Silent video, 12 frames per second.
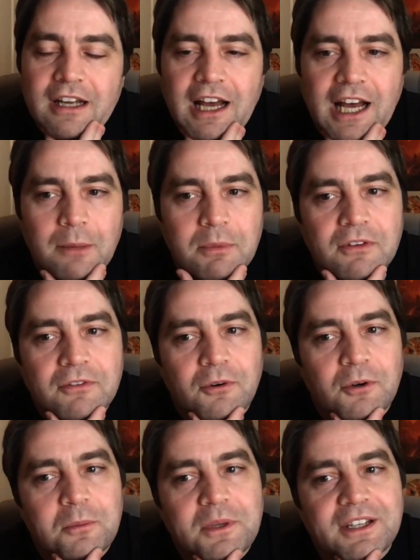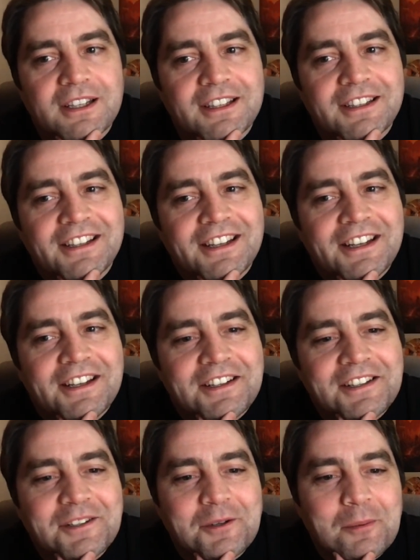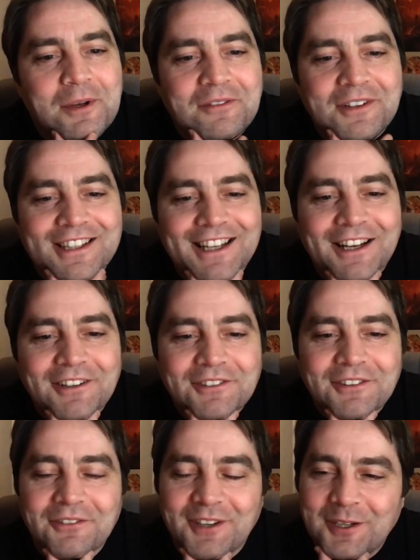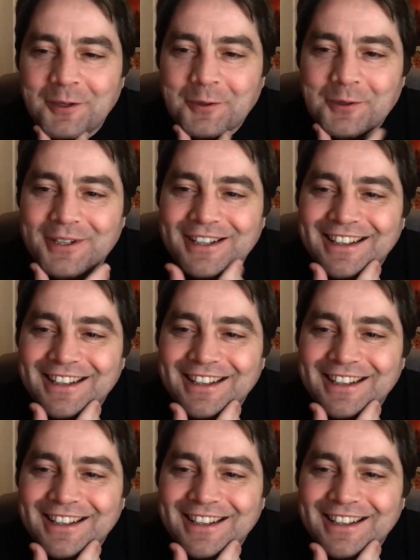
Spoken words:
happy for me, and you know, a bit of a daft video,